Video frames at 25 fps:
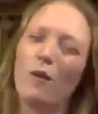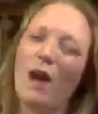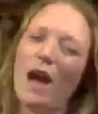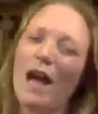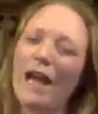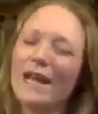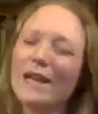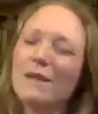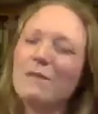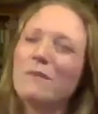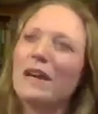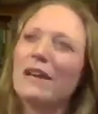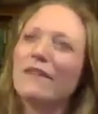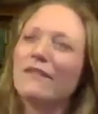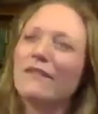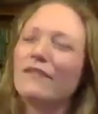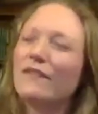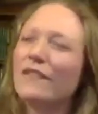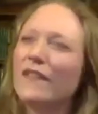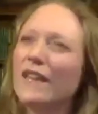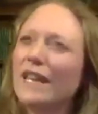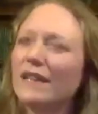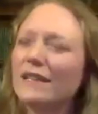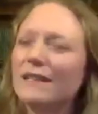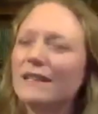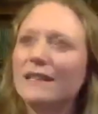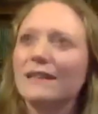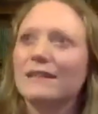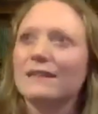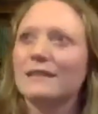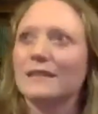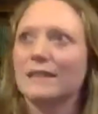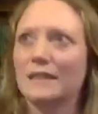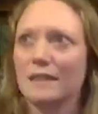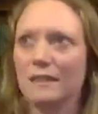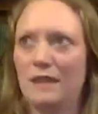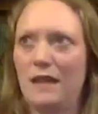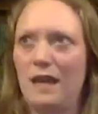why am I feeling a
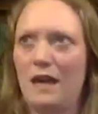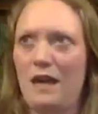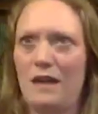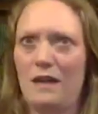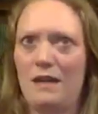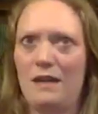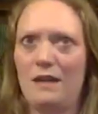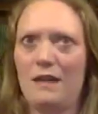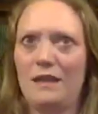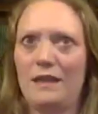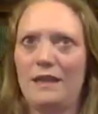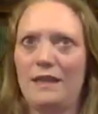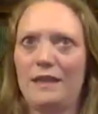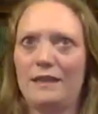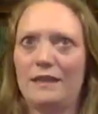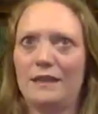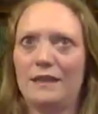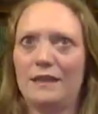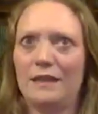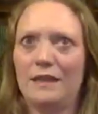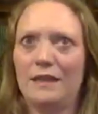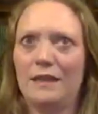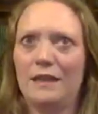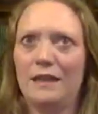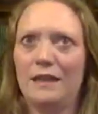little odd?